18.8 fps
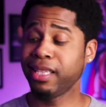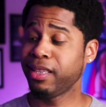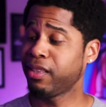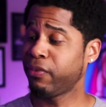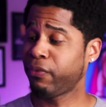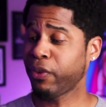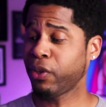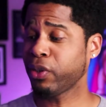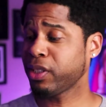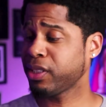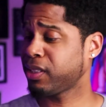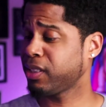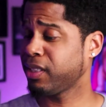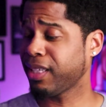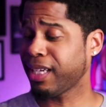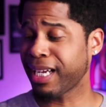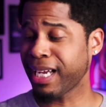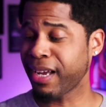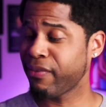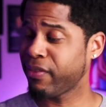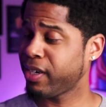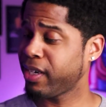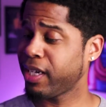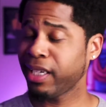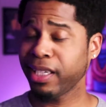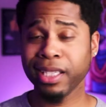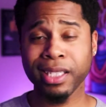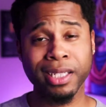The focusing, I haven't
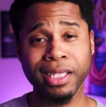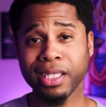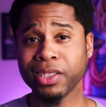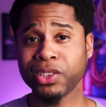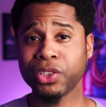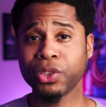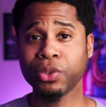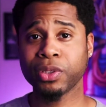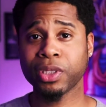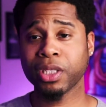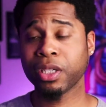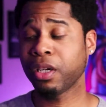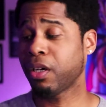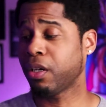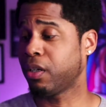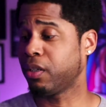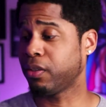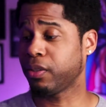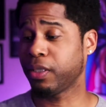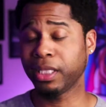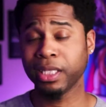had any issues at all.